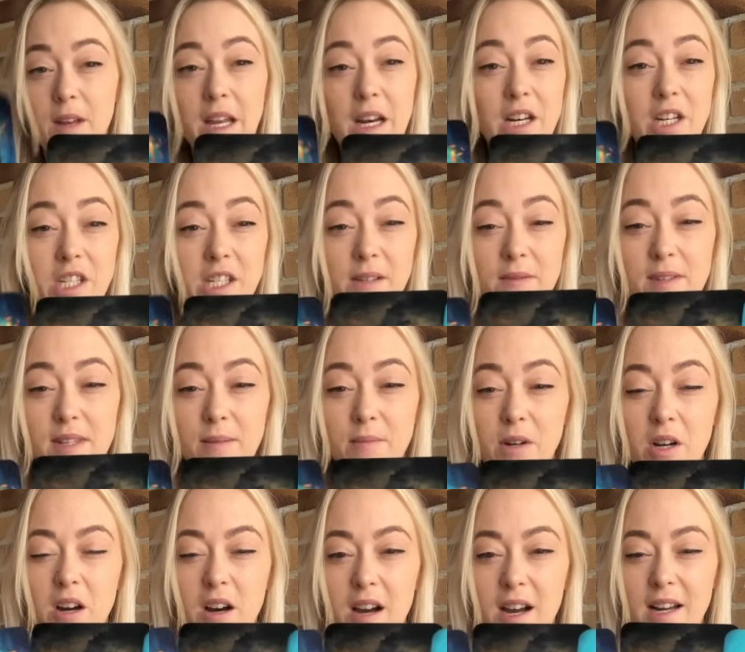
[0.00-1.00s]
energy of some
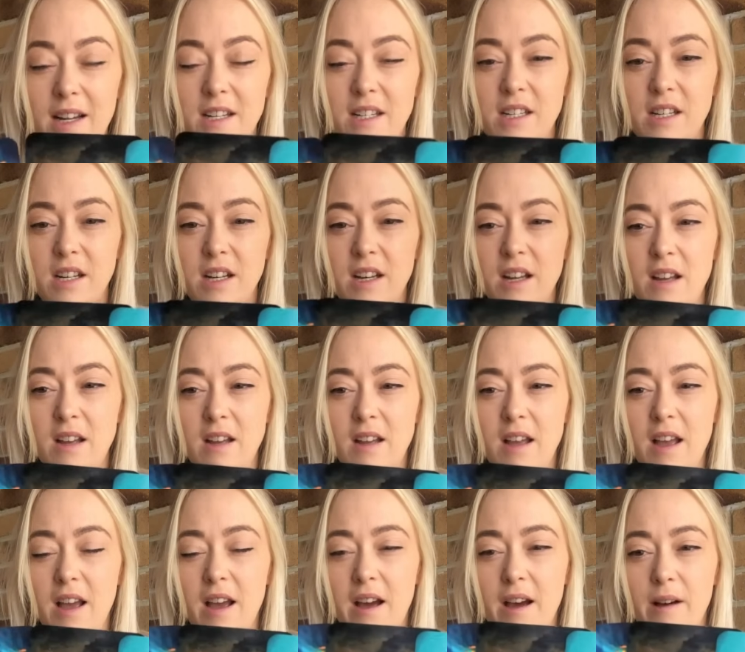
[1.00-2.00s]
kind,
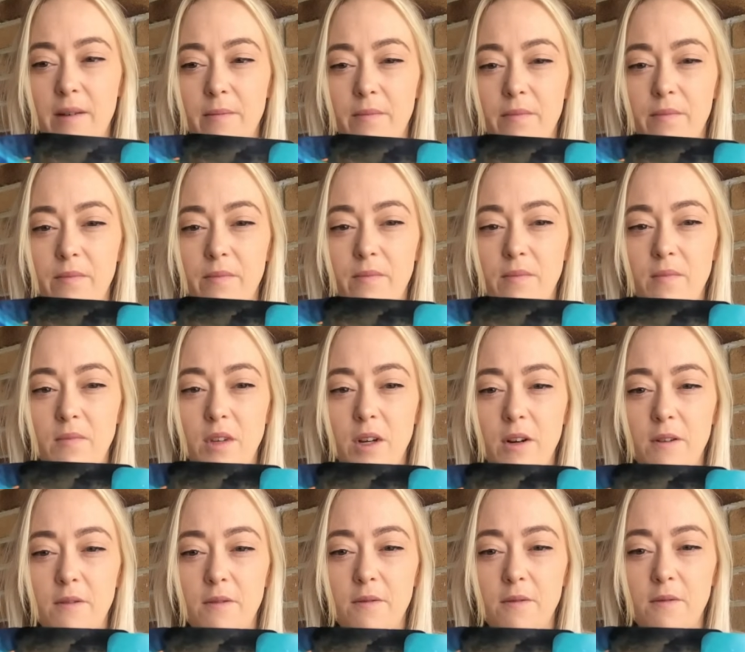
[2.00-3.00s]
um, you
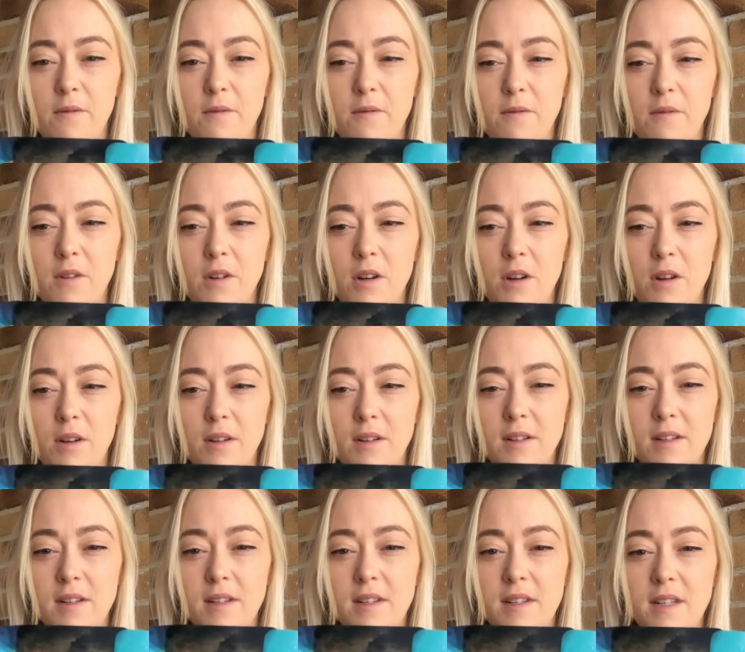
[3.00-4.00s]
know, f no,
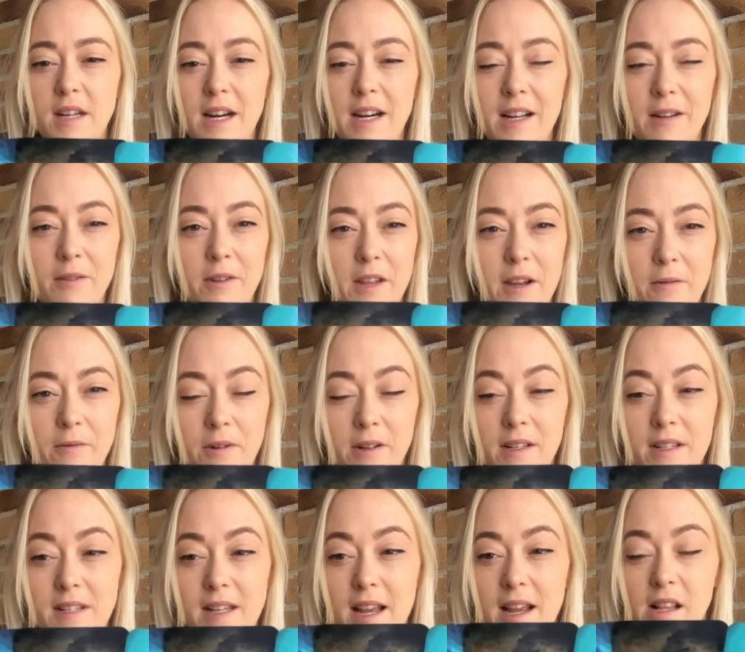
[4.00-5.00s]
stating what they
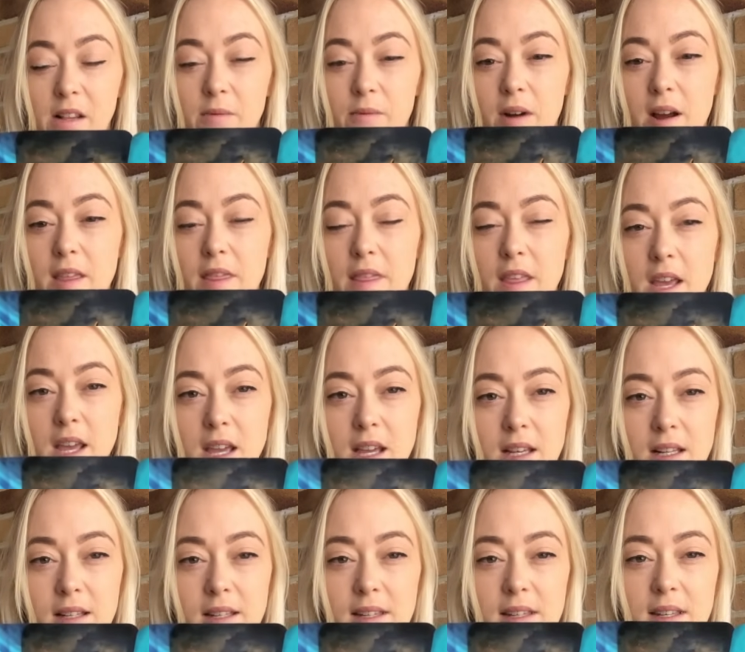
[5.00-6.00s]
want, saying the right
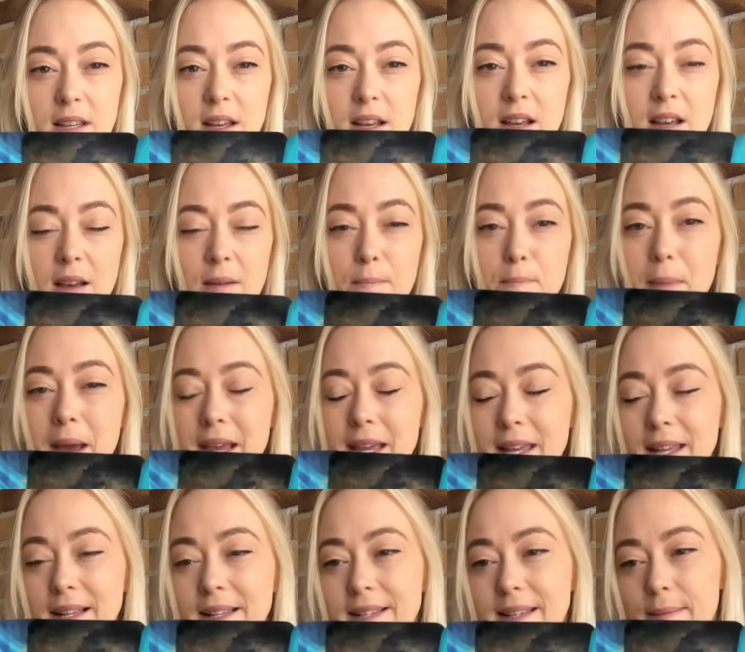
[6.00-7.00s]
things,
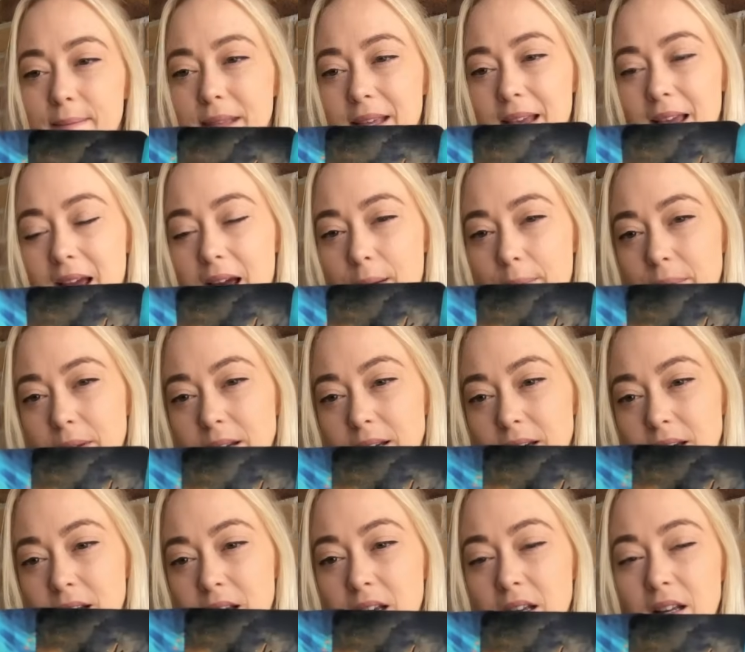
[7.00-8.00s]
making something happen.
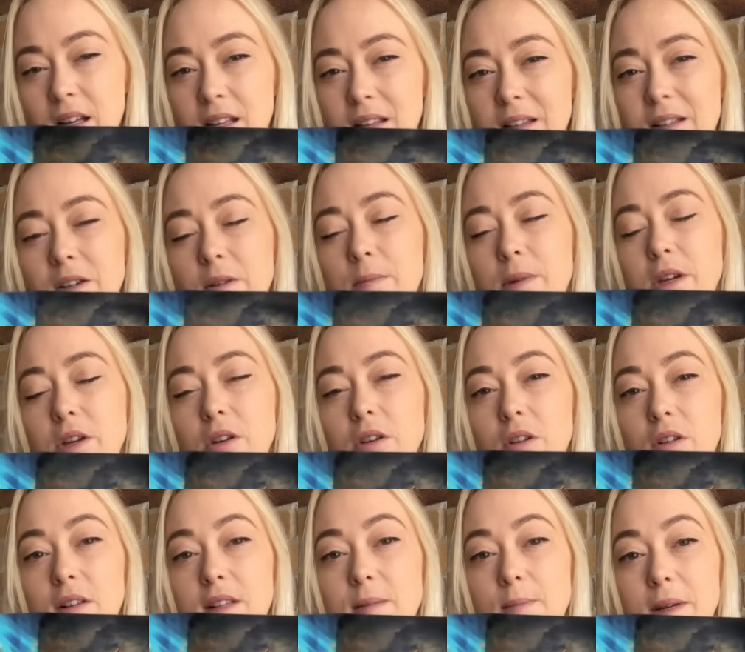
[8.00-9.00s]
This could be
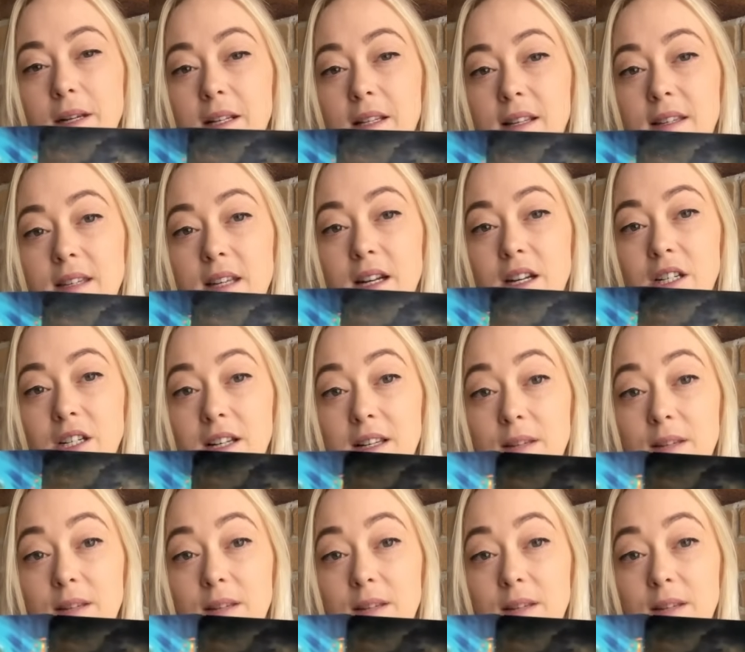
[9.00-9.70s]
you that's been in this energy